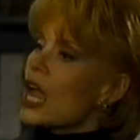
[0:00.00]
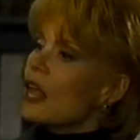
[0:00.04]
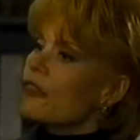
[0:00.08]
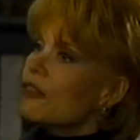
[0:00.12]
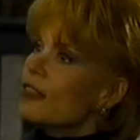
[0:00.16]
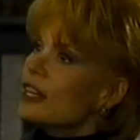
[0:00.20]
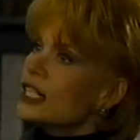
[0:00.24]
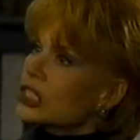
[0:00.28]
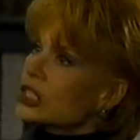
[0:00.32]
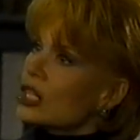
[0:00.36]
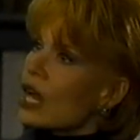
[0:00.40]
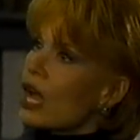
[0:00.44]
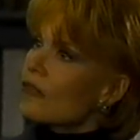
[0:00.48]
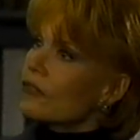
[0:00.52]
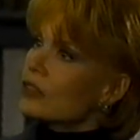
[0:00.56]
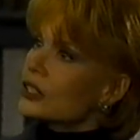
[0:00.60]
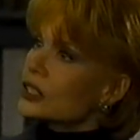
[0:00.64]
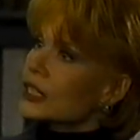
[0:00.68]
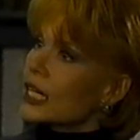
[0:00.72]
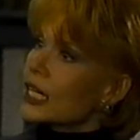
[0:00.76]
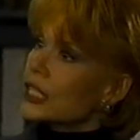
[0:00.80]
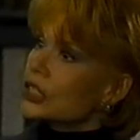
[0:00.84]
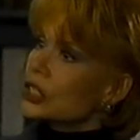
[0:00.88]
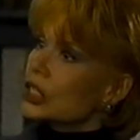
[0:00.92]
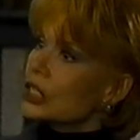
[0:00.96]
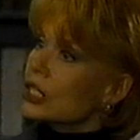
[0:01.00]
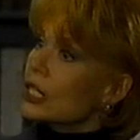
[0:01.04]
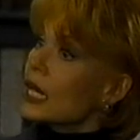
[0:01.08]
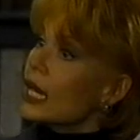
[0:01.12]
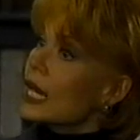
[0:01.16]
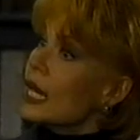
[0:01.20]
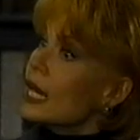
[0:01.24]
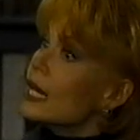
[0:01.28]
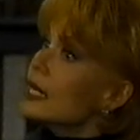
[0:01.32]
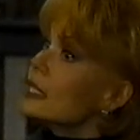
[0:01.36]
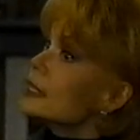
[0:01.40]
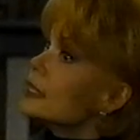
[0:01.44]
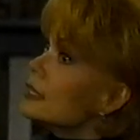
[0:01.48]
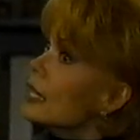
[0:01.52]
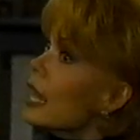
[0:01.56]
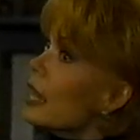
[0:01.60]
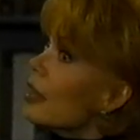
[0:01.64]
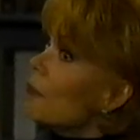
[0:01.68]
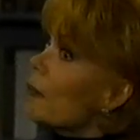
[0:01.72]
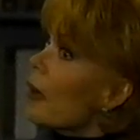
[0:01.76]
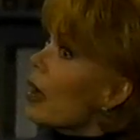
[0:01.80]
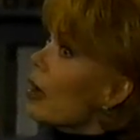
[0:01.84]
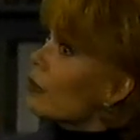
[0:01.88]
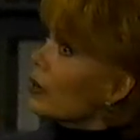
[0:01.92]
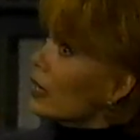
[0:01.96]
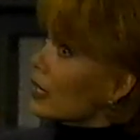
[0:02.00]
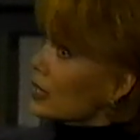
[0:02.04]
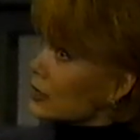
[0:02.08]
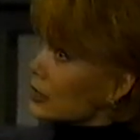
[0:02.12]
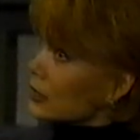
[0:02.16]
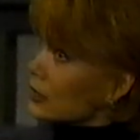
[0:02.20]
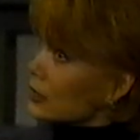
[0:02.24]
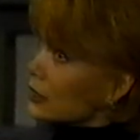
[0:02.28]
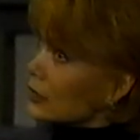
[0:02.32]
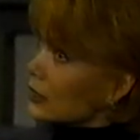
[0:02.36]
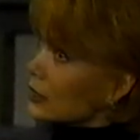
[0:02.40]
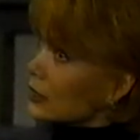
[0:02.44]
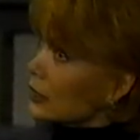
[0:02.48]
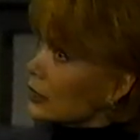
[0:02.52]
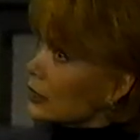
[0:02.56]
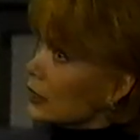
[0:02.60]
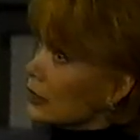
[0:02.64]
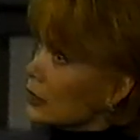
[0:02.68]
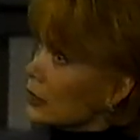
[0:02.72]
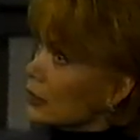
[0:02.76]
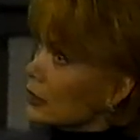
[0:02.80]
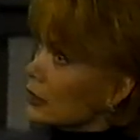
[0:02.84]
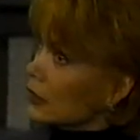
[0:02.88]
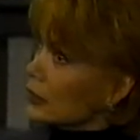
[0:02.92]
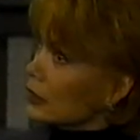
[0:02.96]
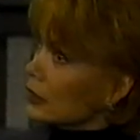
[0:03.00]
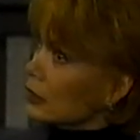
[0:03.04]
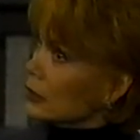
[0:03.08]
This conversation is not about us. Mm.